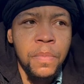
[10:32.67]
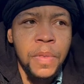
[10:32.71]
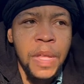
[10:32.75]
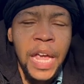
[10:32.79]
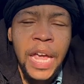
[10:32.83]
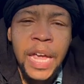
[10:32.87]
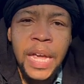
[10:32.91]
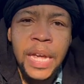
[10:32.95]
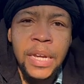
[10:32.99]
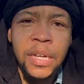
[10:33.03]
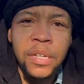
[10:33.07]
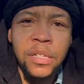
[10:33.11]

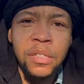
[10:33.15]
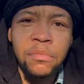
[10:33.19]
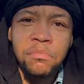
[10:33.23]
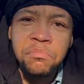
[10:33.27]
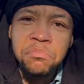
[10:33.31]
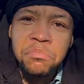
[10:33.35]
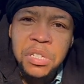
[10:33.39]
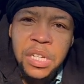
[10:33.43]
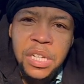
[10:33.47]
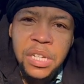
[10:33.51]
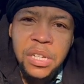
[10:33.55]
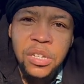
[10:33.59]
and
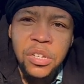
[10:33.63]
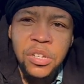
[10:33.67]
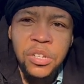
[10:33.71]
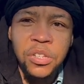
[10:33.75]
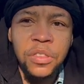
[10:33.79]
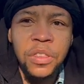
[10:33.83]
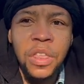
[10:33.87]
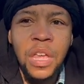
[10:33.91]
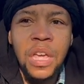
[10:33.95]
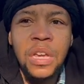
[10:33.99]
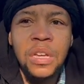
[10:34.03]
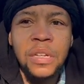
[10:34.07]
did
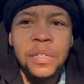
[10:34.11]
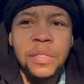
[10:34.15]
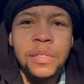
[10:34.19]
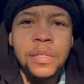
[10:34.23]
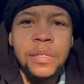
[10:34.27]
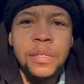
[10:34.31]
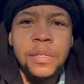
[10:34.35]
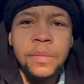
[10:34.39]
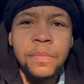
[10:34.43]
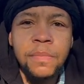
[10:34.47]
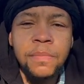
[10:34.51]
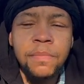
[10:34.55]
good
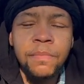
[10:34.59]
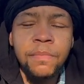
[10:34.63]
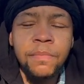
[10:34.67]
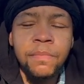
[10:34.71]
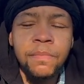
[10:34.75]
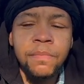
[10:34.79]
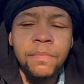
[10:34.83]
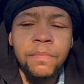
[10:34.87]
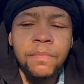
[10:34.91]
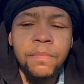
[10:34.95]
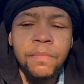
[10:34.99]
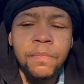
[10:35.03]
things
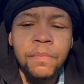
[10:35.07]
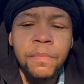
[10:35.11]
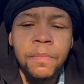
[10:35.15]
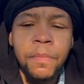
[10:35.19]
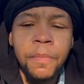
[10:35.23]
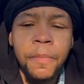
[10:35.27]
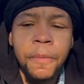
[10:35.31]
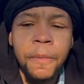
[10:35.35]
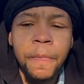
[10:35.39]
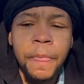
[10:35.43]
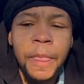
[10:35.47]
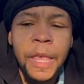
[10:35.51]

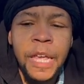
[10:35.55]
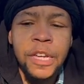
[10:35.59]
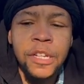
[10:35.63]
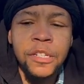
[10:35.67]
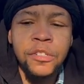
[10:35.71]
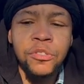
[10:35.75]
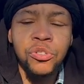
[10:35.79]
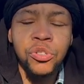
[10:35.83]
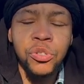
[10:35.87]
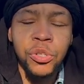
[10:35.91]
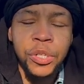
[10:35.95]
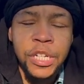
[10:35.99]

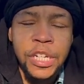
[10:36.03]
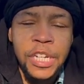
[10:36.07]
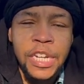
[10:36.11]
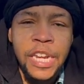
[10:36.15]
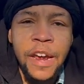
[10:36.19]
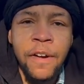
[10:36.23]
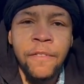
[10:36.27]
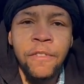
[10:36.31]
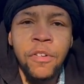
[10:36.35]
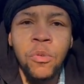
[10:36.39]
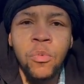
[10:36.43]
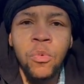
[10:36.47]
and treated
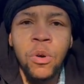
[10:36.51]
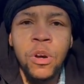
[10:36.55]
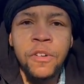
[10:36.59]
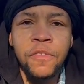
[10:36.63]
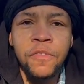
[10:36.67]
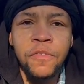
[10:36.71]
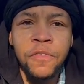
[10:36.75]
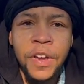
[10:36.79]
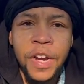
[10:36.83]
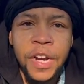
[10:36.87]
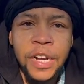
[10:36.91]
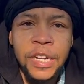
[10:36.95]
everyone
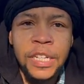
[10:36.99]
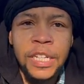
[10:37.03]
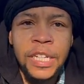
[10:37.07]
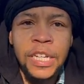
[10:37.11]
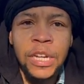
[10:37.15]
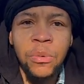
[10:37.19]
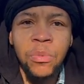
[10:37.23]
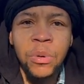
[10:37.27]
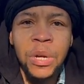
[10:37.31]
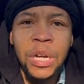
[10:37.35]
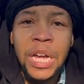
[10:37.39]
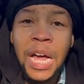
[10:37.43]

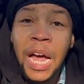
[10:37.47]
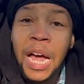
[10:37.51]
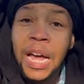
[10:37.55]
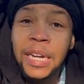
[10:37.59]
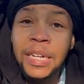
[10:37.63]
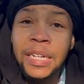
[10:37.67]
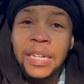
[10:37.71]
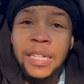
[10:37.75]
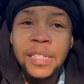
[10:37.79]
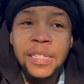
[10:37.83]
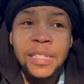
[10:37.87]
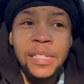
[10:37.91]
fairly and with
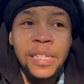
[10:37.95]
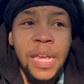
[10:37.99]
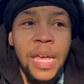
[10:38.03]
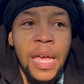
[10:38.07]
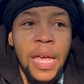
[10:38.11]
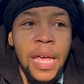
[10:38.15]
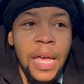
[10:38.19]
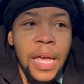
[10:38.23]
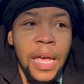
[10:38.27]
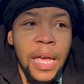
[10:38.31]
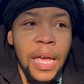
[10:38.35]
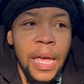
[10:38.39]
kindness,
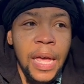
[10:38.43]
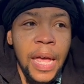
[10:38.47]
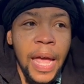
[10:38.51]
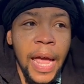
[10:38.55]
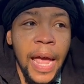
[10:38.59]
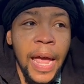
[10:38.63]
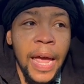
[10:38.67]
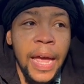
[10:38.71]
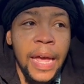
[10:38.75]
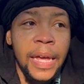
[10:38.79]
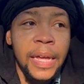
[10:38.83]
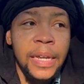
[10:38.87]

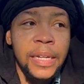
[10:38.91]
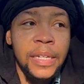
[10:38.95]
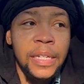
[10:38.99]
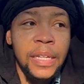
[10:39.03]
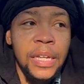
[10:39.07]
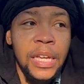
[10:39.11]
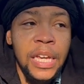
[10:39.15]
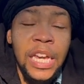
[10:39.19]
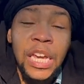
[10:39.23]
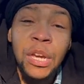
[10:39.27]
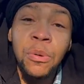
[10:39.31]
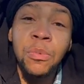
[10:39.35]
and
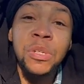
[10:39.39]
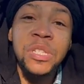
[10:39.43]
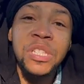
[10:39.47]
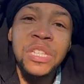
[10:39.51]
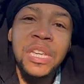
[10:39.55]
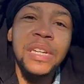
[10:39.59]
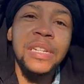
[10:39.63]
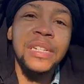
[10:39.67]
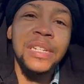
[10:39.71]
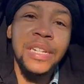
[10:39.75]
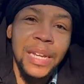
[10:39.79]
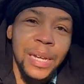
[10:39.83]
he was
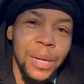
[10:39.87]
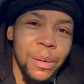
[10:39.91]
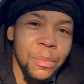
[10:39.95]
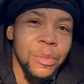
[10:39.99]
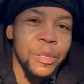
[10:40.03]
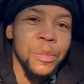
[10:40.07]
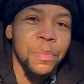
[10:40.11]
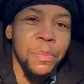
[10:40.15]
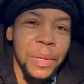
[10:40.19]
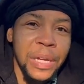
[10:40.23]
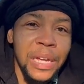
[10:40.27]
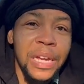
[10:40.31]

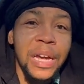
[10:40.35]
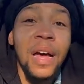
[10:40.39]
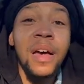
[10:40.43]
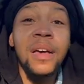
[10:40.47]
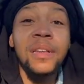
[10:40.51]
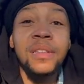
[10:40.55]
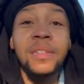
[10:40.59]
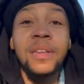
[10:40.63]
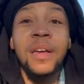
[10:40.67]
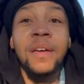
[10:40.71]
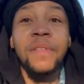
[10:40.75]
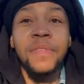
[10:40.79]
condemned
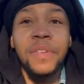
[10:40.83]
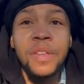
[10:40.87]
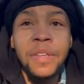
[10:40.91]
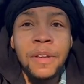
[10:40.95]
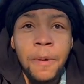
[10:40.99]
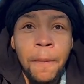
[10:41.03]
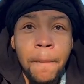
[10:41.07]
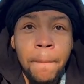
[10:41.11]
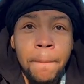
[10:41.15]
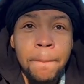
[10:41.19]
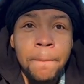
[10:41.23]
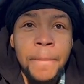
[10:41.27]
because of it,
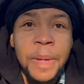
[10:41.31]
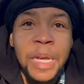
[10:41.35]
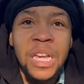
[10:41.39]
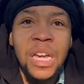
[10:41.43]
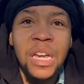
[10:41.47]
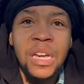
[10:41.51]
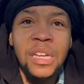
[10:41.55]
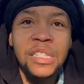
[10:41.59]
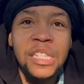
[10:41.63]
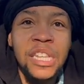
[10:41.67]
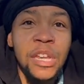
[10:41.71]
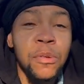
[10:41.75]

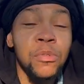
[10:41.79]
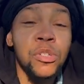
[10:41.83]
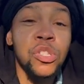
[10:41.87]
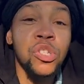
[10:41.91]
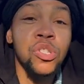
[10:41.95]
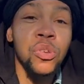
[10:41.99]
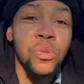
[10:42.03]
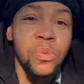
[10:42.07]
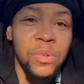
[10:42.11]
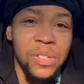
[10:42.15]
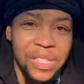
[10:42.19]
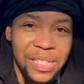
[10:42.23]
because he was
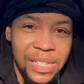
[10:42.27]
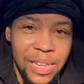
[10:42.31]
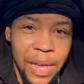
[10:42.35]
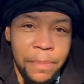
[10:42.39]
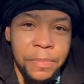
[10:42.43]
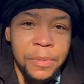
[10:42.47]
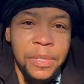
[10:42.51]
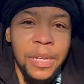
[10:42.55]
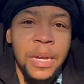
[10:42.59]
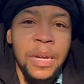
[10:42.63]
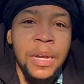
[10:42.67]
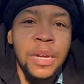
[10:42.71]
too
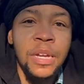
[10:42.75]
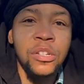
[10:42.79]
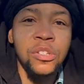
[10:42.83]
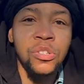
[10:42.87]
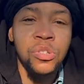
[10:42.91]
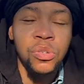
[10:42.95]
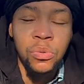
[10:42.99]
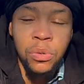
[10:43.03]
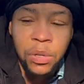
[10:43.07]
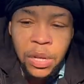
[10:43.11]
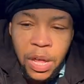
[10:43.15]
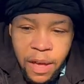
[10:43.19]
accepting and
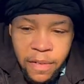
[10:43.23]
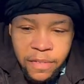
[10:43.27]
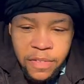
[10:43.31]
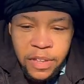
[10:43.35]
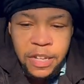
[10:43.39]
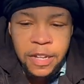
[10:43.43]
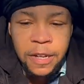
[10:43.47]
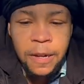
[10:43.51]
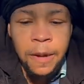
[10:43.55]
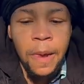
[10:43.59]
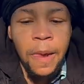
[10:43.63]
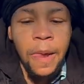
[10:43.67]
too
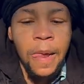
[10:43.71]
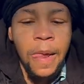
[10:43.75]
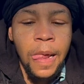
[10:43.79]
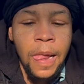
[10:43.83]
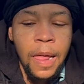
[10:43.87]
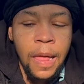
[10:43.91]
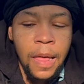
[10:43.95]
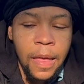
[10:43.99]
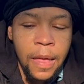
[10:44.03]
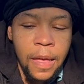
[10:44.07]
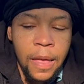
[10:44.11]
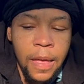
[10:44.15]
loving.
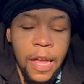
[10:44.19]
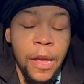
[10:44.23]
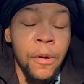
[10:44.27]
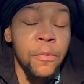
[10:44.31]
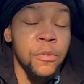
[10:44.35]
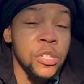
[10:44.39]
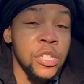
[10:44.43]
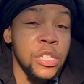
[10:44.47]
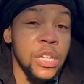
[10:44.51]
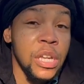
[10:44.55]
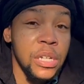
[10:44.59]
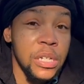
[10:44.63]
He
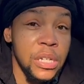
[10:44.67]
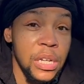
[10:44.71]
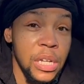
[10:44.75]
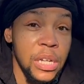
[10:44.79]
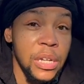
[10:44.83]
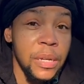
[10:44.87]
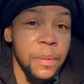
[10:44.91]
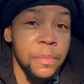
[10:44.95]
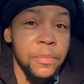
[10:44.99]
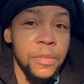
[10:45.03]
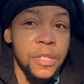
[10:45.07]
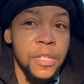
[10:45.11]
was
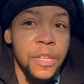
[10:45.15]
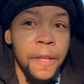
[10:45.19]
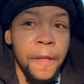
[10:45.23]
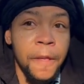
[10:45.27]
condemned